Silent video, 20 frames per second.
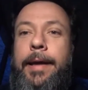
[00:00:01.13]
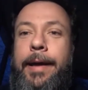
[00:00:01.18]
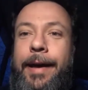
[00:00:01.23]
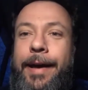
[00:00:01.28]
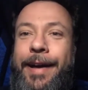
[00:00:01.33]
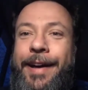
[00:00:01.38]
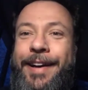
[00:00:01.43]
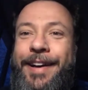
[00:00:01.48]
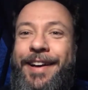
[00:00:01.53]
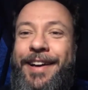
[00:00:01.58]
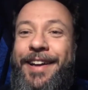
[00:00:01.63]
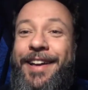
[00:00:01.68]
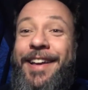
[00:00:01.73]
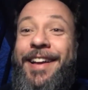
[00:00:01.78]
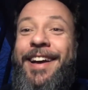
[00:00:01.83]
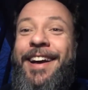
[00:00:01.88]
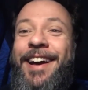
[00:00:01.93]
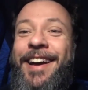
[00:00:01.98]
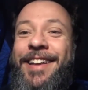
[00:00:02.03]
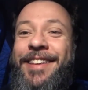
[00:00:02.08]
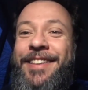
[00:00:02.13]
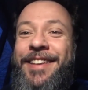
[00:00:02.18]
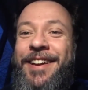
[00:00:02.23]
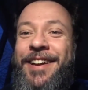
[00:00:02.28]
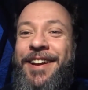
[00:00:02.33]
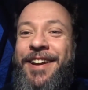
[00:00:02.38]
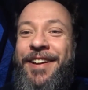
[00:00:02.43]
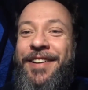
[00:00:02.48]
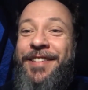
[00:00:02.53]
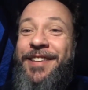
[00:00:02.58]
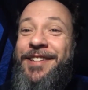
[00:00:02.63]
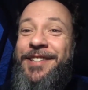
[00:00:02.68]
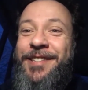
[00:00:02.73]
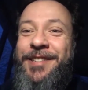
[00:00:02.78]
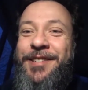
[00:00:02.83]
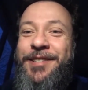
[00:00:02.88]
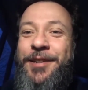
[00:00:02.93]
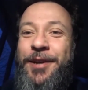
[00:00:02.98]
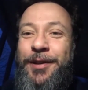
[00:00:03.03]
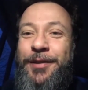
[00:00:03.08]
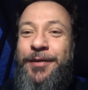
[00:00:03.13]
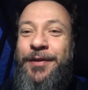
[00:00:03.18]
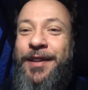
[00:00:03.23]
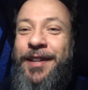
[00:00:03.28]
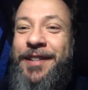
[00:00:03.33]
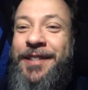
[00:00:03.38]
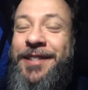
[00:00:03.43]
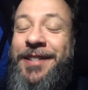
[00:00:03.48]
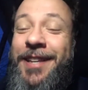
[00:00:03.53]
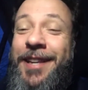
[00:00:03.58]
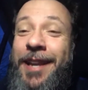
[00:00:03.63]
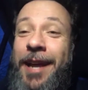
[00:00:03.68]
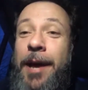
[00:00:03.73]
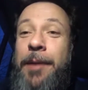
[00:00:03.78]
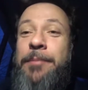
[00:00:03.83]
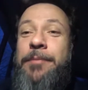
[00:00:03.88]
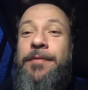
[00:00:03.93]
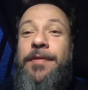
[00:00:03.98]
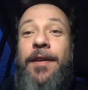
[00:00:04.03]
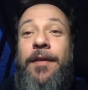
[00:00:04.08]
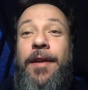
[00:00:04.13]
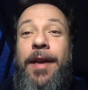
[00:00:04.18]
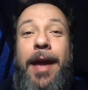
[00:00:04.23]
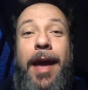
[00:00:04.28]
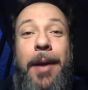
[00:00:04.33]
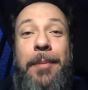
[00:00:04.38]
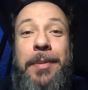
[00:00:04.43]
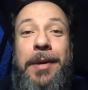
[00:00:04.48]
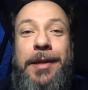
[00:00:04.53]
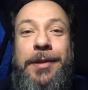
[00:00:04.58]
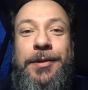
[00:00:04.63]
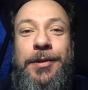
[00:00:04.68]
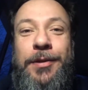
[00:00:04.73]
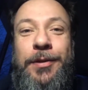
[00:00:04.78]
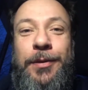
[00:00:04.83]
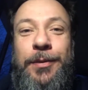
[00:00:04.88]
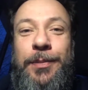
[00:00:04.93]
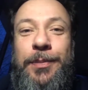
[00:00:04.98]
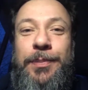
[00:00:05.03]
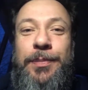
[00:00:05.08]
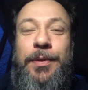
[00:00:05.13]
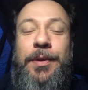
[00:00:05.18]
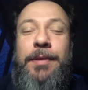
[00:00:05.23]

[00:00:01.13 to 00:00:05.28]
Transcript: Hi there. This is Scott Finns, and I'm very happy to